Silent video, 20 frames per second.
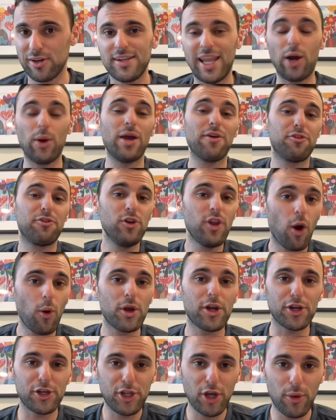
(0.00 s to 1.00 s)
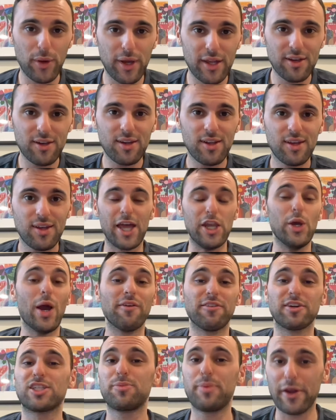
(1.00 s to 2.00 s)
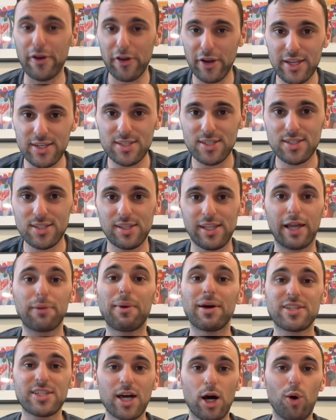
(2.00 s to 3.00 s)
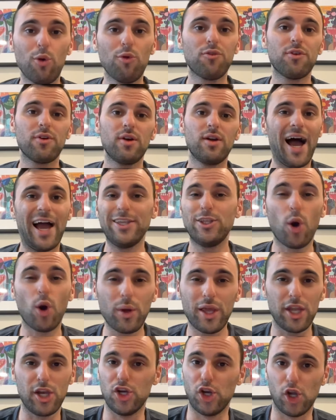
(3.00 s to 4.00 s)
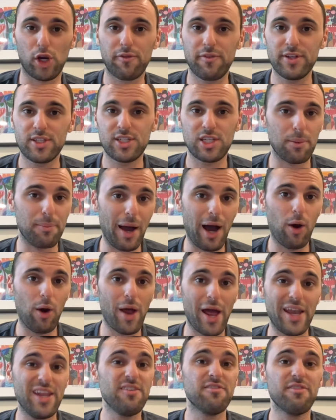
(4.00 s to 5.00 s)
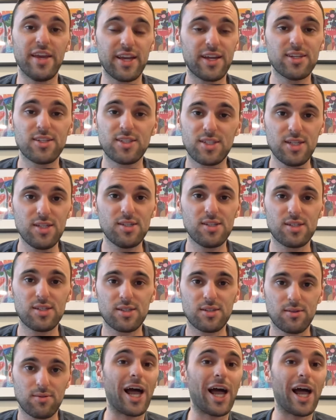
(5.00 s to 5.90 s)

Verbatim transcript: Now, if you know what you're doing and you have experience, like myself, I don't get nervous about any vacancies.